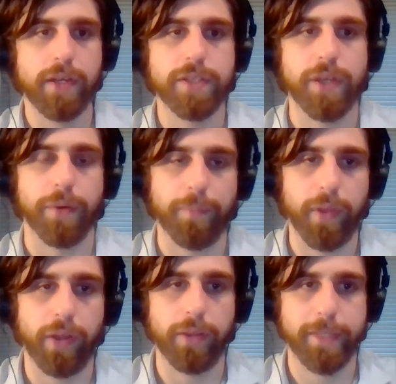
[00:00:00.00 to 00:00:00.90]
So
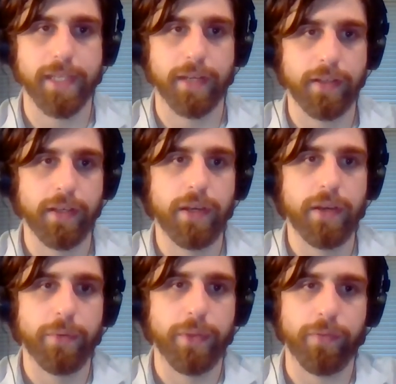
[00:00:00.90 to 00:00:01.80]
all that being said,
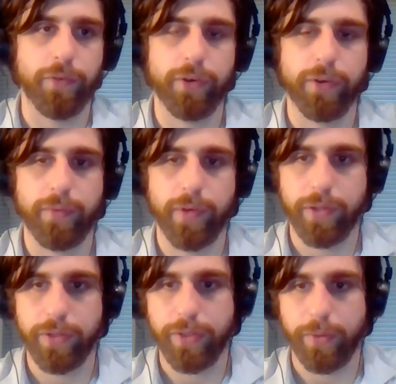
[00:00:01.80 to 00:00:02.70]
without
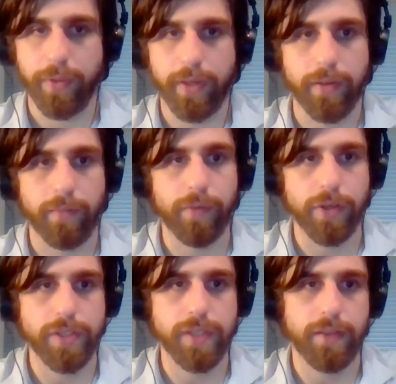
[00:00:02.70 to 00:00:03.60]
further ado, the
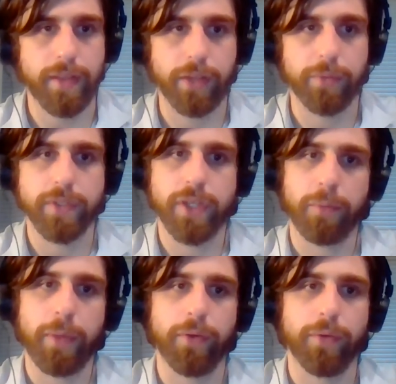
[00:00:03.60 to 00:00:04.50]
first thing that I want to
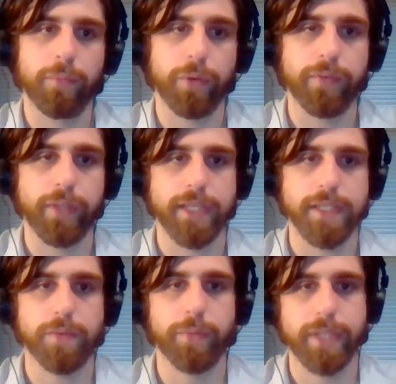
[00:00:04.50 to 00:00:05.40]
talk about briefly
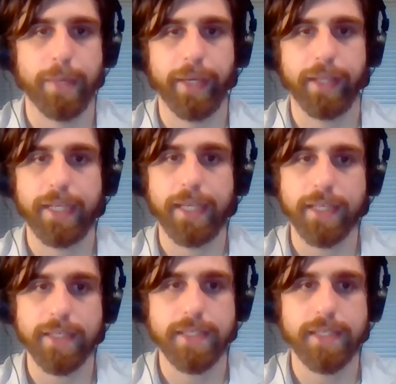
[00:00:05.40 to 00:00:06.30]
is what topicality
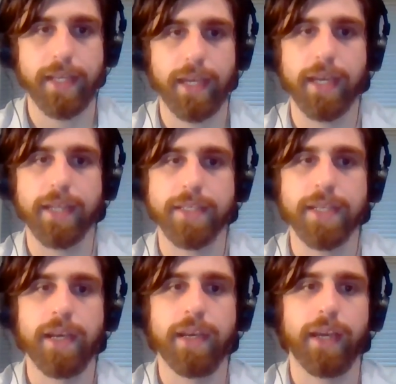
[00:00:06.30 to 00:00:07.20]
is and
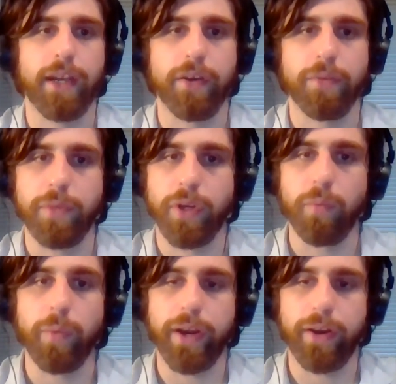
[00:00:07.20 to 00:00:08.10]
kind of
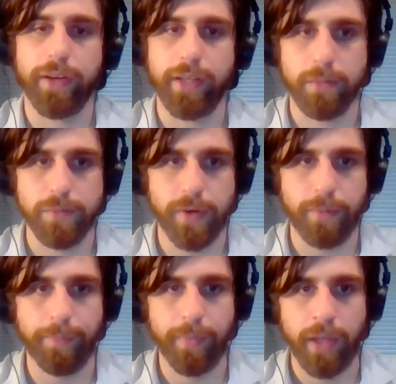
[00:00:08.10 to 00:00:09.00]
where it comes from.